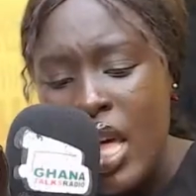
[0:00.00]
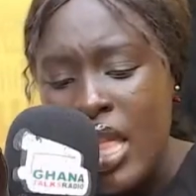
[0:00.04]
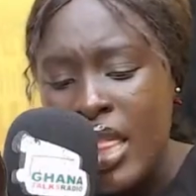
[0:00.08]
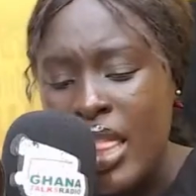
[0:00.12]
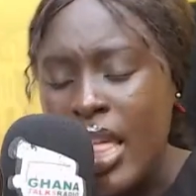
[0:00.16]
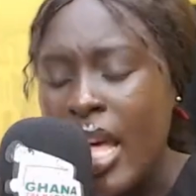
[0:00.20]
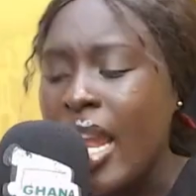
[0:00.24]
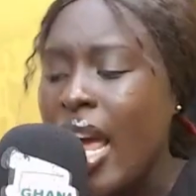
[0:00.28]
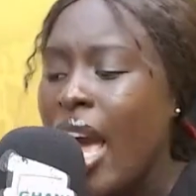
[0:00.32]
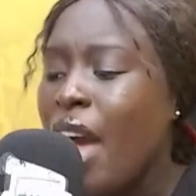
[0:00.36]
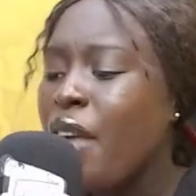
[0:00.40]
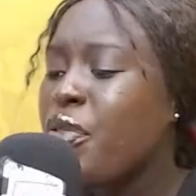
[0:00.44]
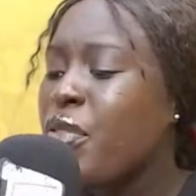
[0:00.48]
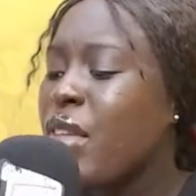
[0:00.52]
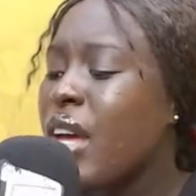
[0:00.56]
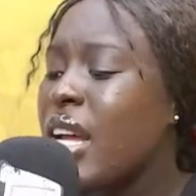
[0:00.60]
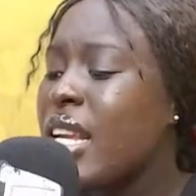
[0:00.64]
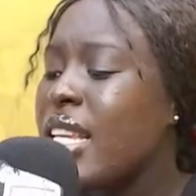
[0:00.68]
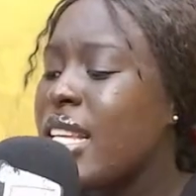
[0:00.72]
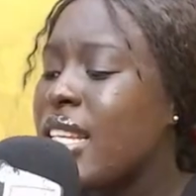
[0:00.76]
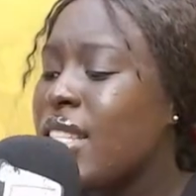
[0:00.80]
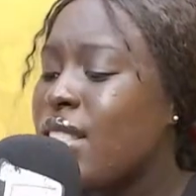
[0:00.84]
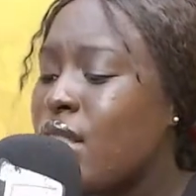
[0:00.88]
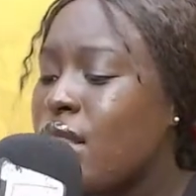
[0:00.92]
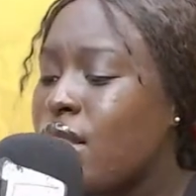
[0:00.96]
that after
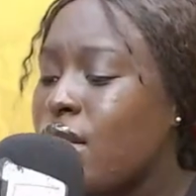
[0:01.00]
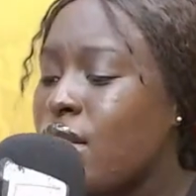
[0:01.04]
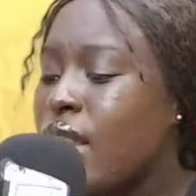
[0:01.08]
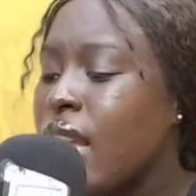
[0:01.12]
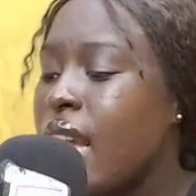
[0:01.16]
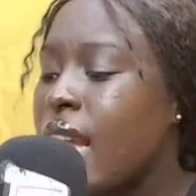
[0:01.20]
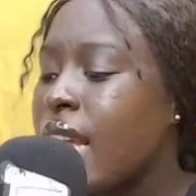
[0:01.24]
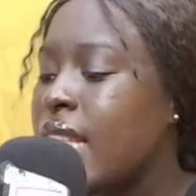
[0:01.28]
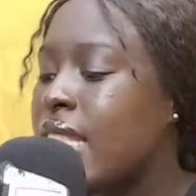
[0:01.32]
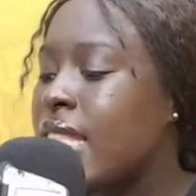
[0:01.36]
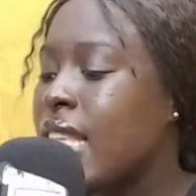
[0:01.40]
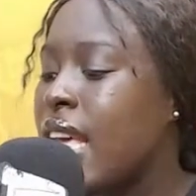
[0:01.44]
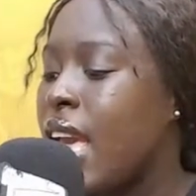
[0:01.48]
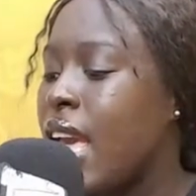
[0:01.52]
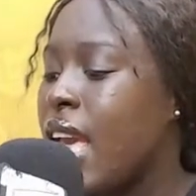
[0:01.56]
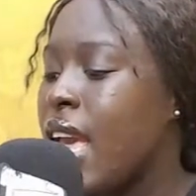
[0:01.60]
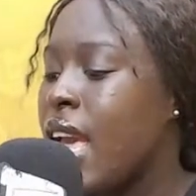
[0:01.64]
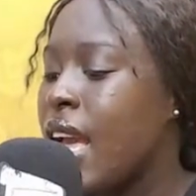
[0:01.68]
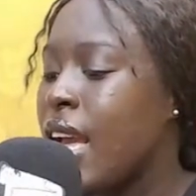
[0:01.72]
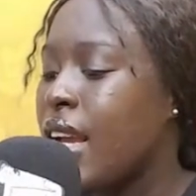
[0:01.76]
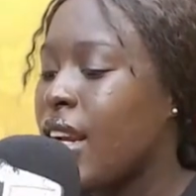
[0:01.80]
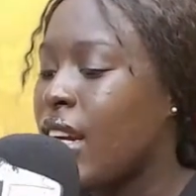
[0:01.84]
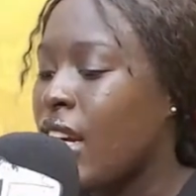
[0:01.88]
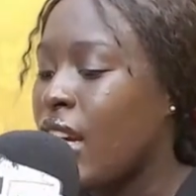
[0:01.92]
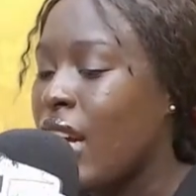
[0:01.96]
these students
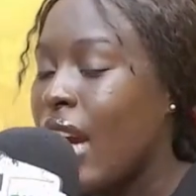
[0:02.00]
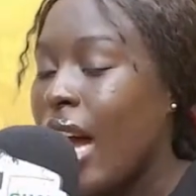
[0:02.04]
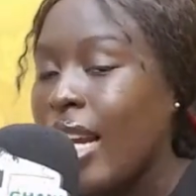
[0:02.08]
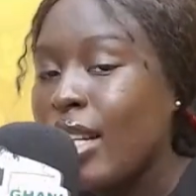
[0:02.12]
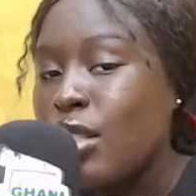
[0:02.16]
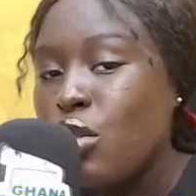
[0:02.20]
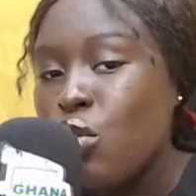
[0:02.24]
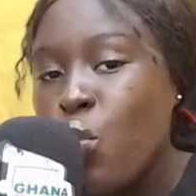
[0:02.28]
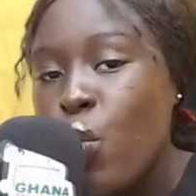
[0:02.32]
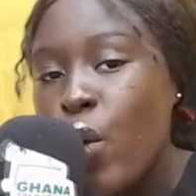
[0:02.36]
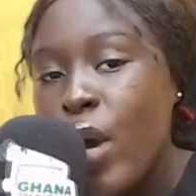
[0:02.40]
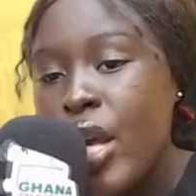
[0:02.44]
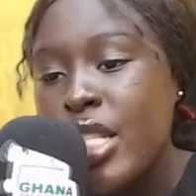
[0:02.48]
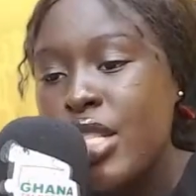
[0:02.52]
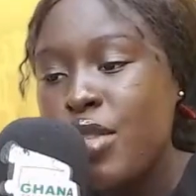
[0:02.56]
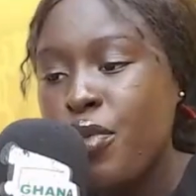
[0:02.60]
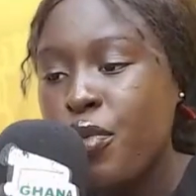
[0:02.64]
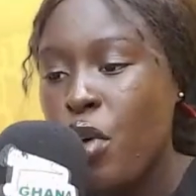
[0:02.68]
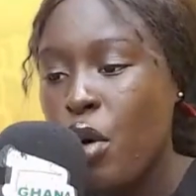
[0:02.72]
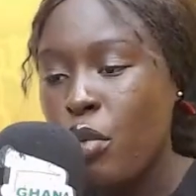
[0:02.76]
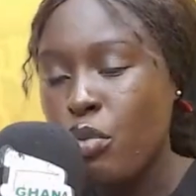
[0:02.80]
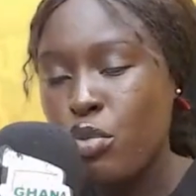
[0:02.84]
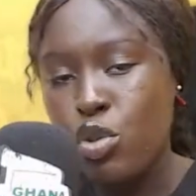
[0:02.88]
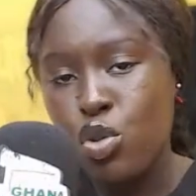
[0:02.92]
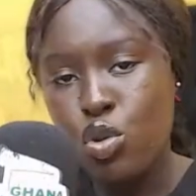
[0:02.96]
graduate
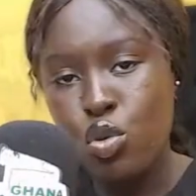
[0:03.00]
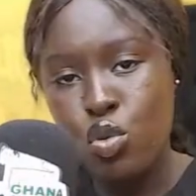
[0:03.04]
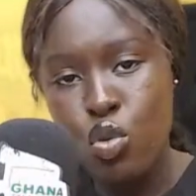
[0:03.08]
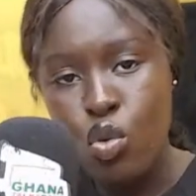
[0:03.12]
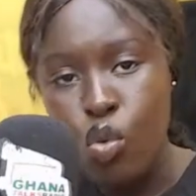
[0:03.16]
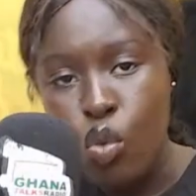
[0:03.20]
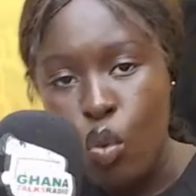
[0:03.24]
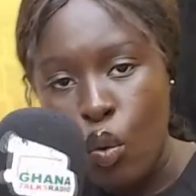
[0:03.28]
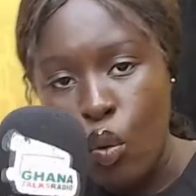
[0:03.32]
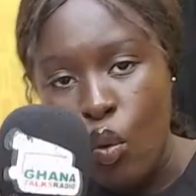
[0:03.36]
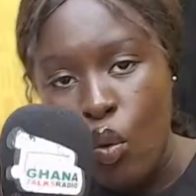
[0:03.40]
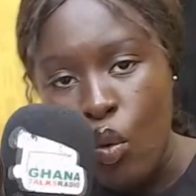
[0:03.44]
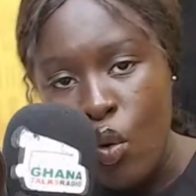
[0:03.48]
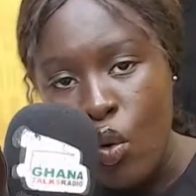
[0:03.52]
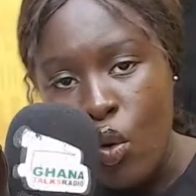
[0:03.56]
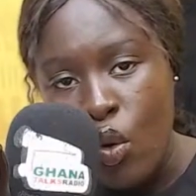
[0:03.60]
from school,